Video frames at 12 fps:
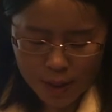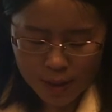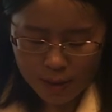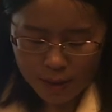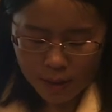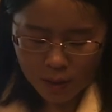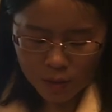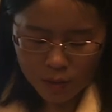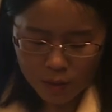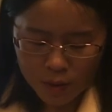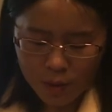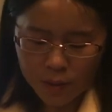this
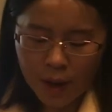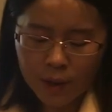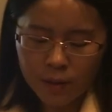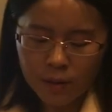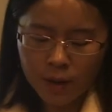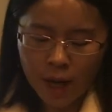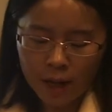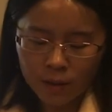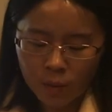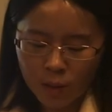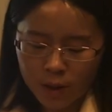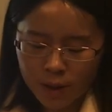include regular
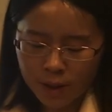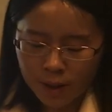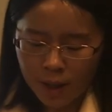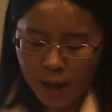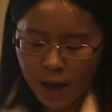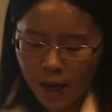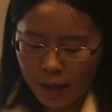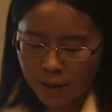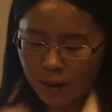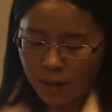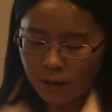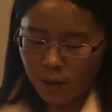hand washing and
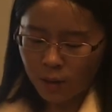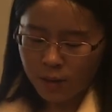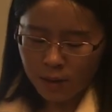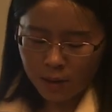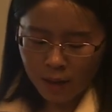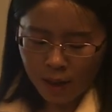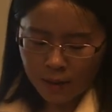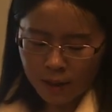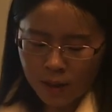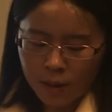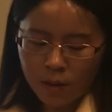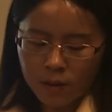
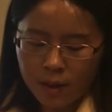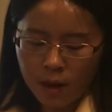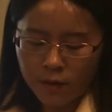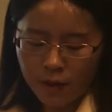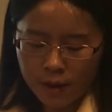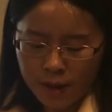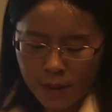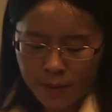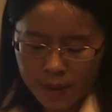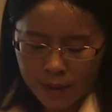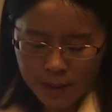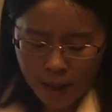the use of
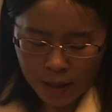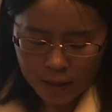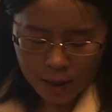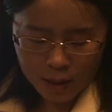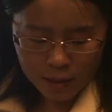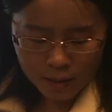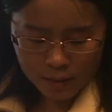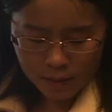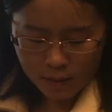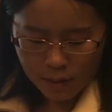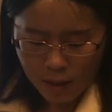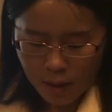aseptic technique.
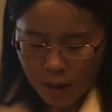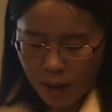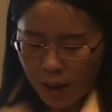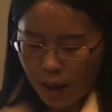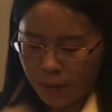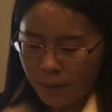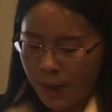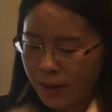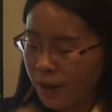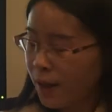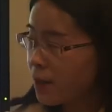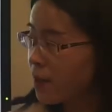And
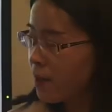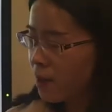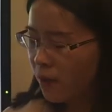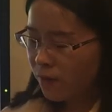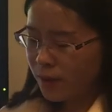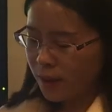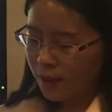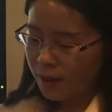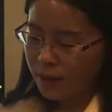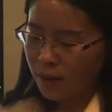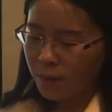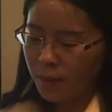medication safety
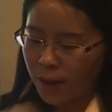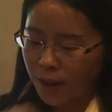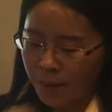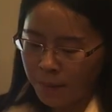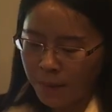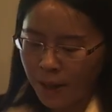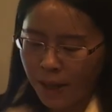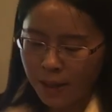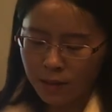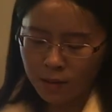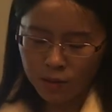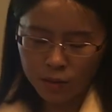is in
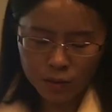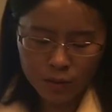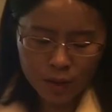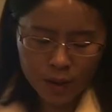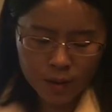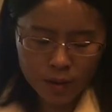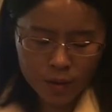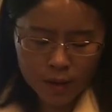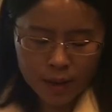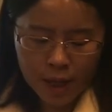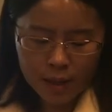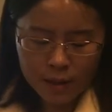place to
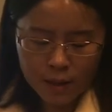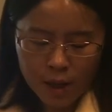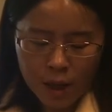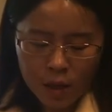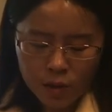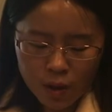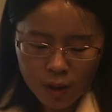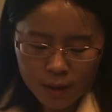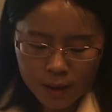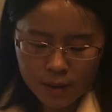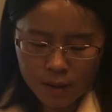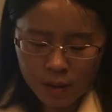ensure that John
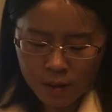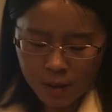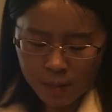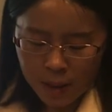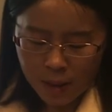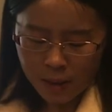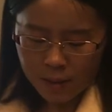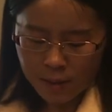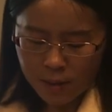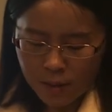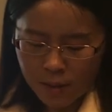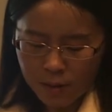is
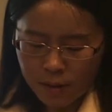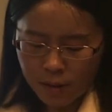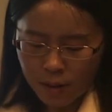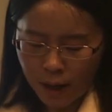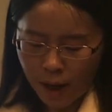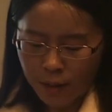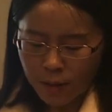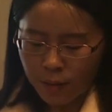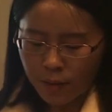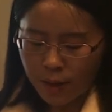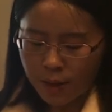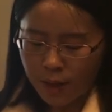administered
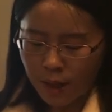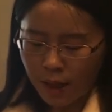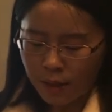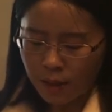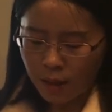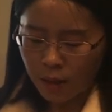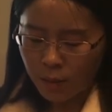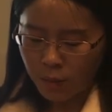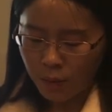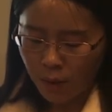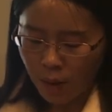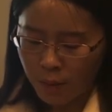accurate and
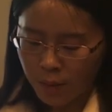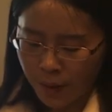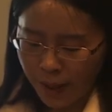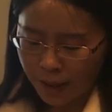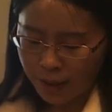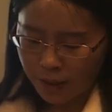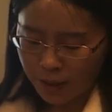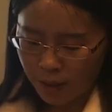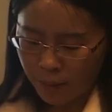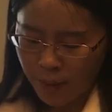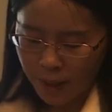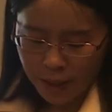appropriate
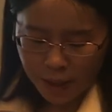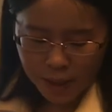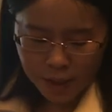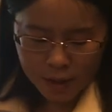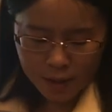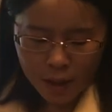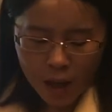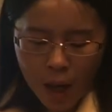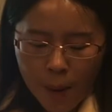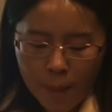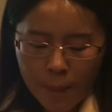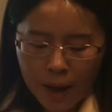medication
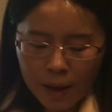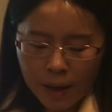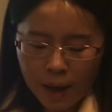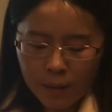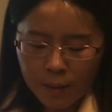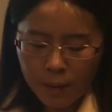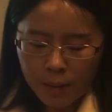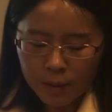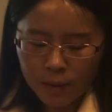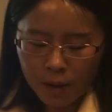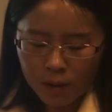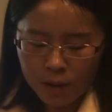by capable
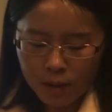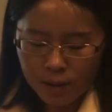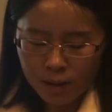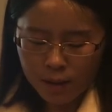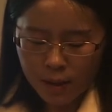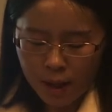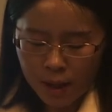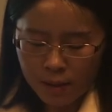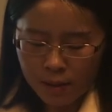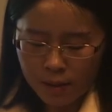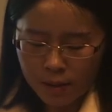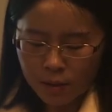doctors and
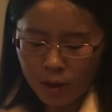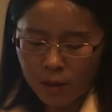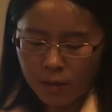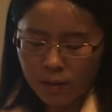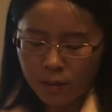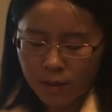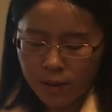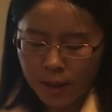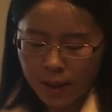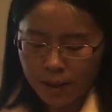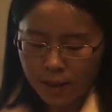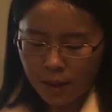
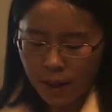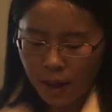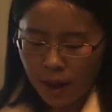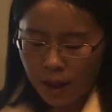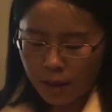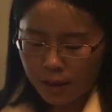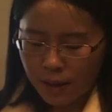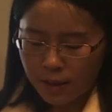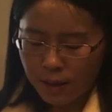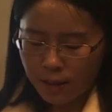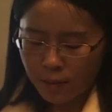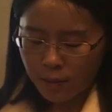nurses.
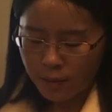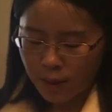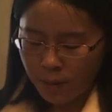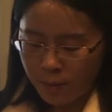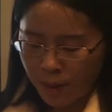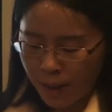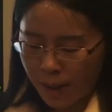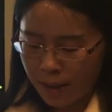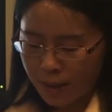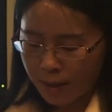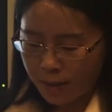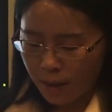This is put in
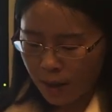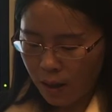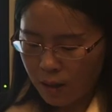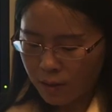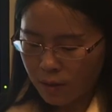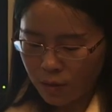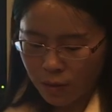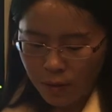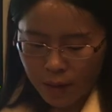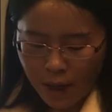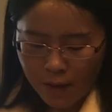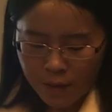place
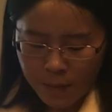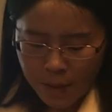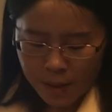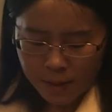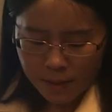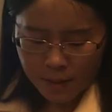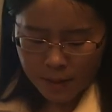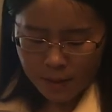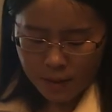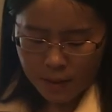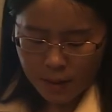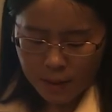through government
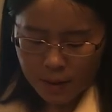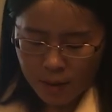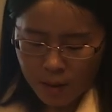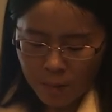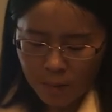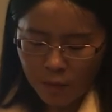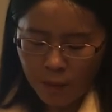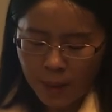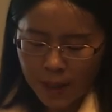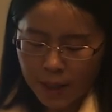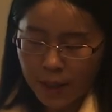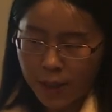system for
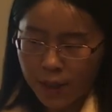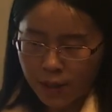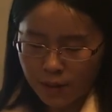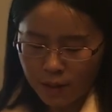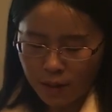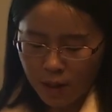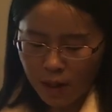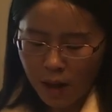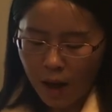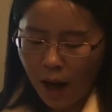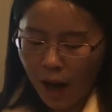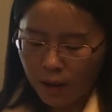medication.
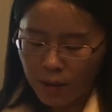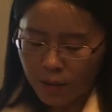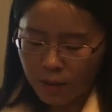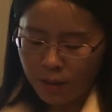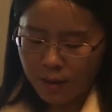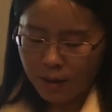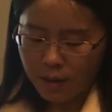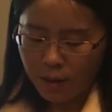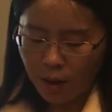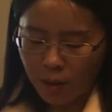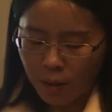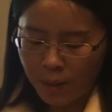Accurate
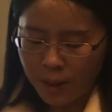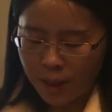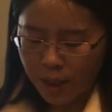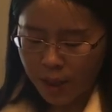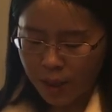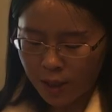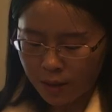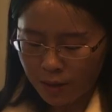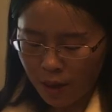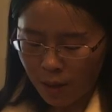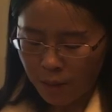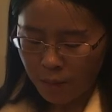documentation,
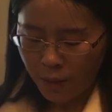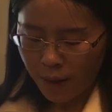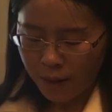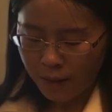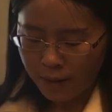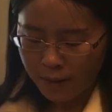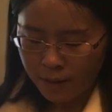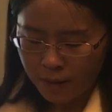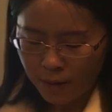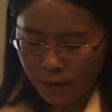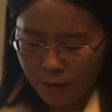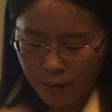
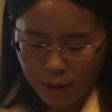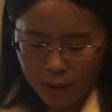comprehensive